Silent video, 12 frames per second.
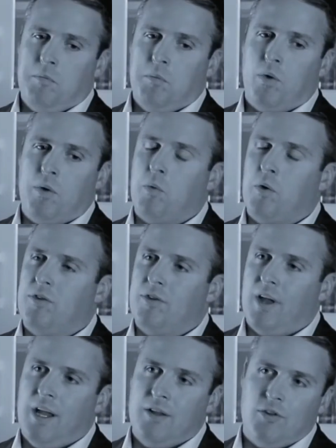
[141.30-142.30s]
More and more
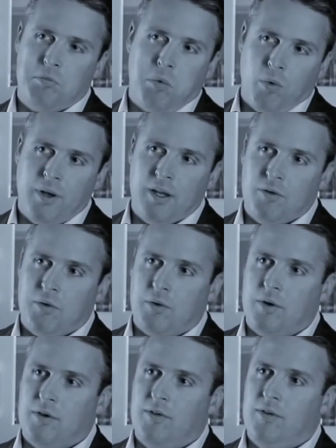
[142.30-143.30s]
science is pointing
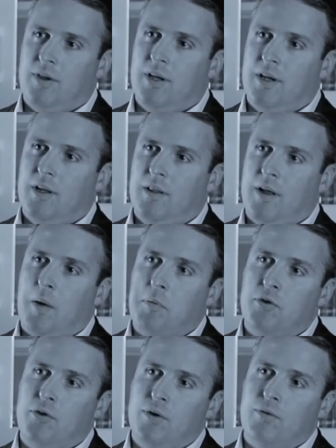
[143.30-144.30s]
towards the
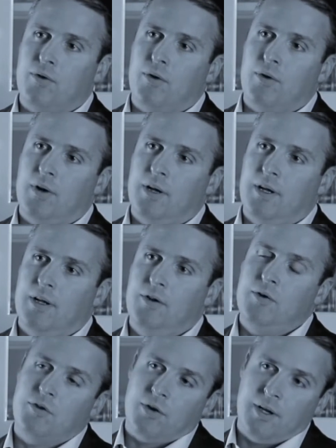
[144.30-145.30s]
opportunity for
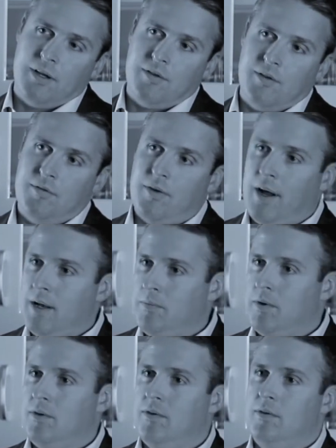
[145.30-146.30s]
nutrients and
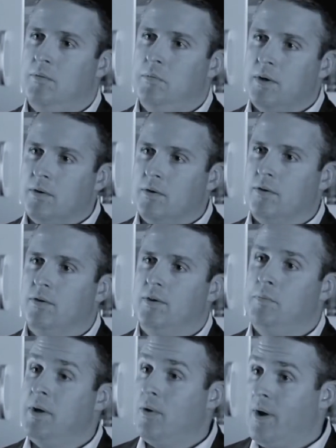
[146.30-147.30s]
vitamins,
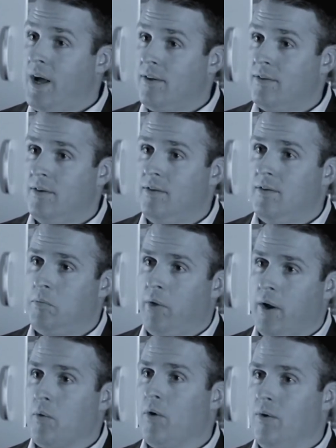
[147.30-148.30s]
minerals, amino acids to
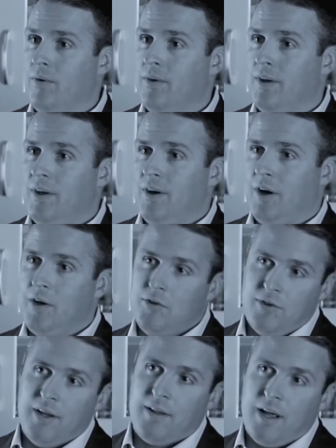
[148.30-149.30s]
play a role. Are
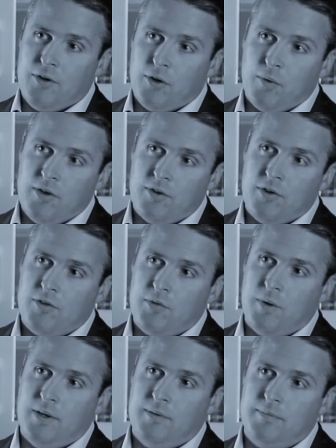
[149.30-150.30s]
you seeing that in your research
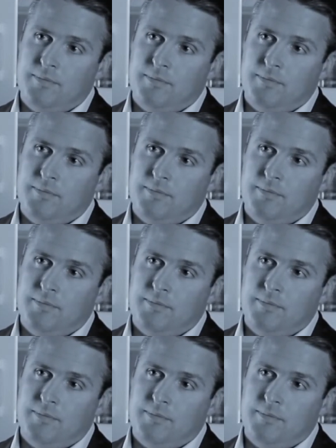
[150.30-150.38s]
as well?